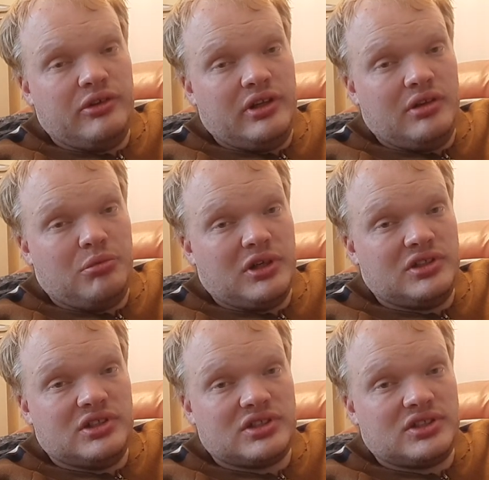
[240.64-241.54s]
with it by
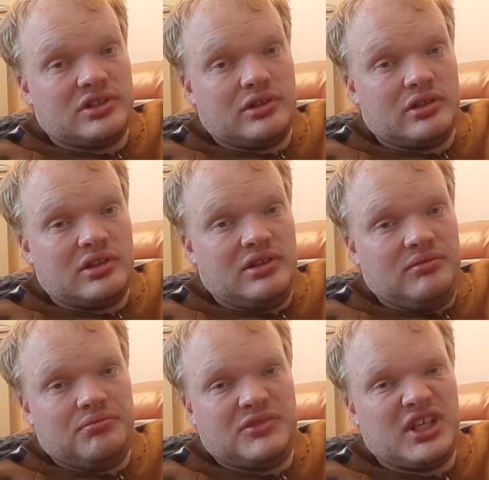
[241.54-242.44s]
just uh,
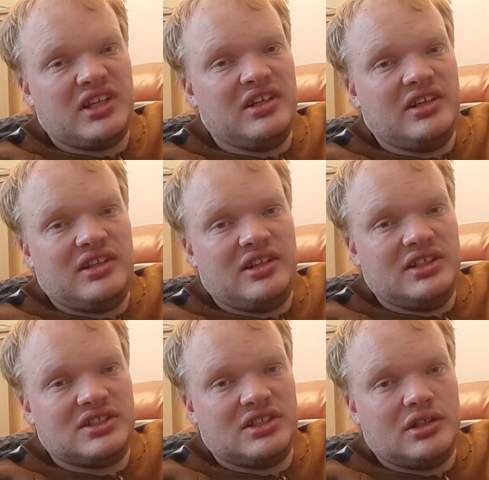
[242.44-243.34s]
taking it
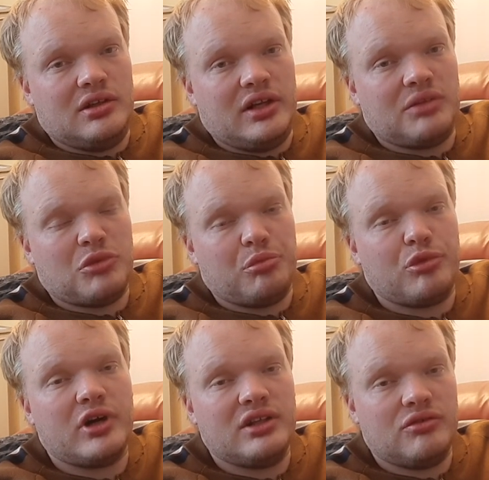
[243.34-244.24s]
easy, let my
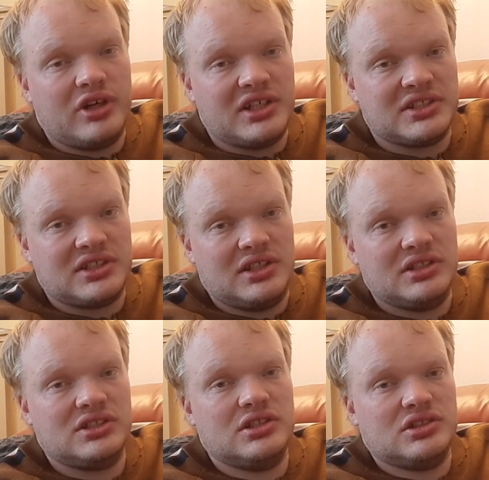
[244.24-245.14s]
brain rest.
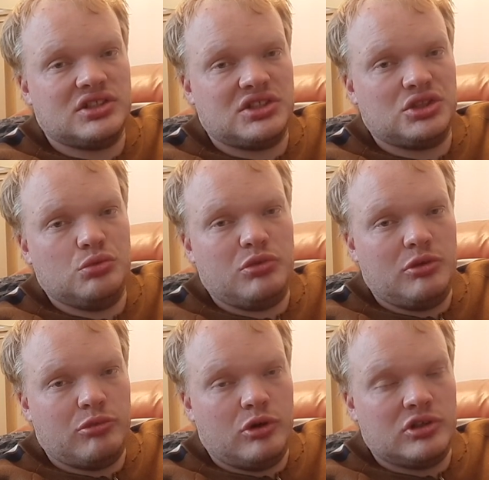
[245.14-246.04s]
It's just super
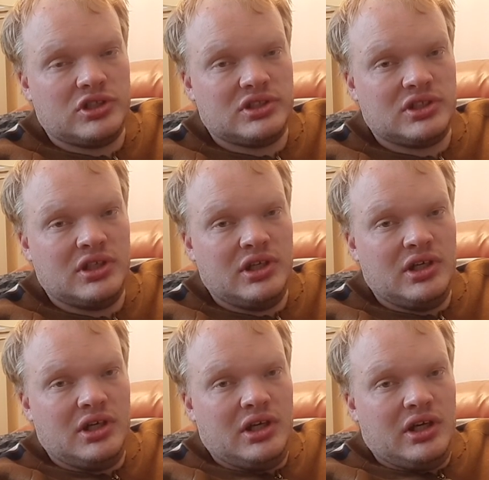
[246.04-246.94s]
important.
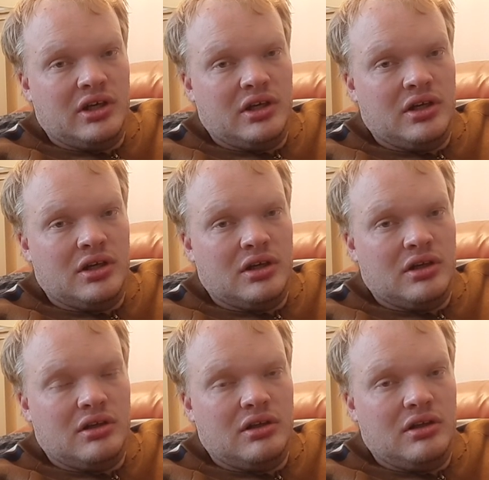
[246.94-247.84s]
Uh,
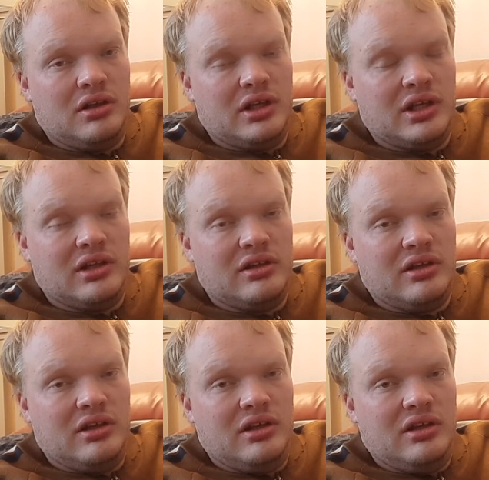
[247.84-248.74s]
and
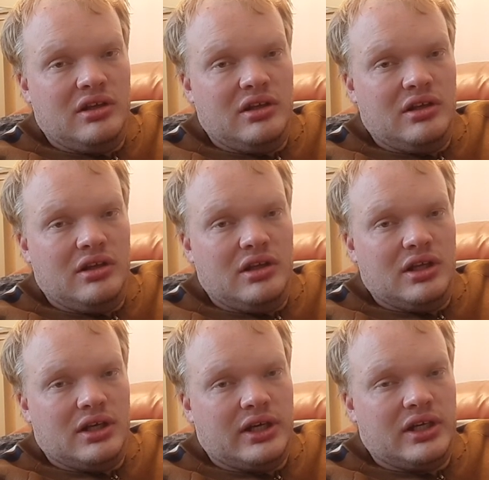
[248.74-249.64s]

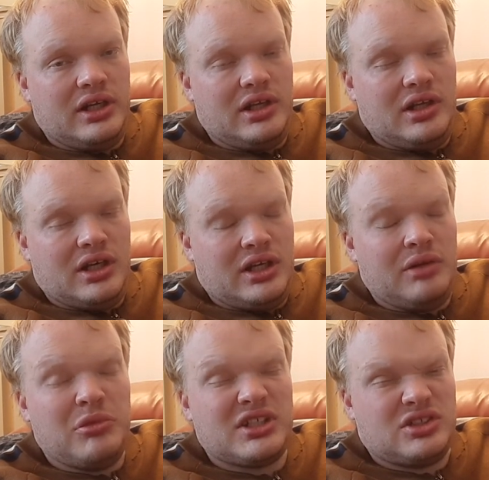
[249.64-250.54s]
I, I am
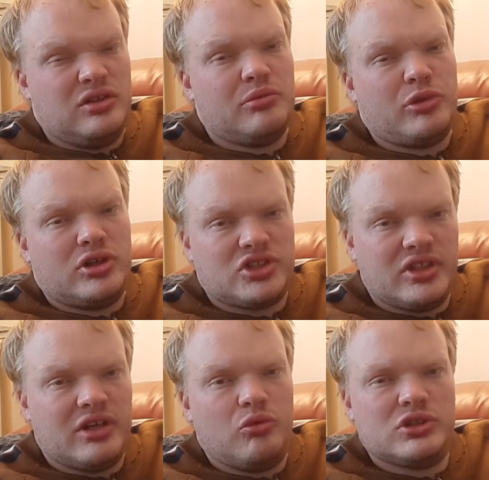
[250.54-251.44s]
actually a person
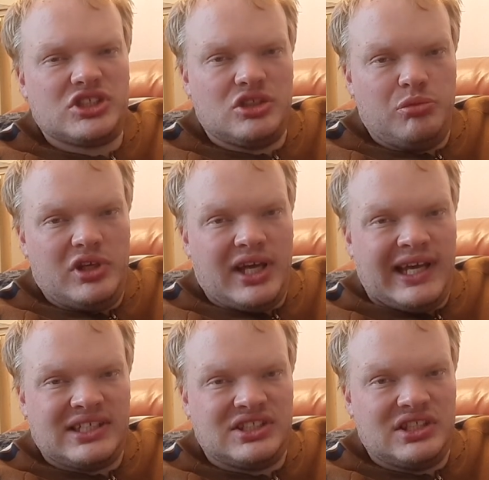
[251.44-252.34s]
that wants to be
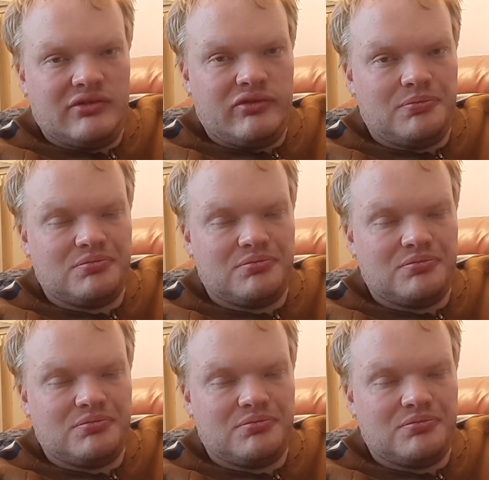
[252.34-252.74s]
active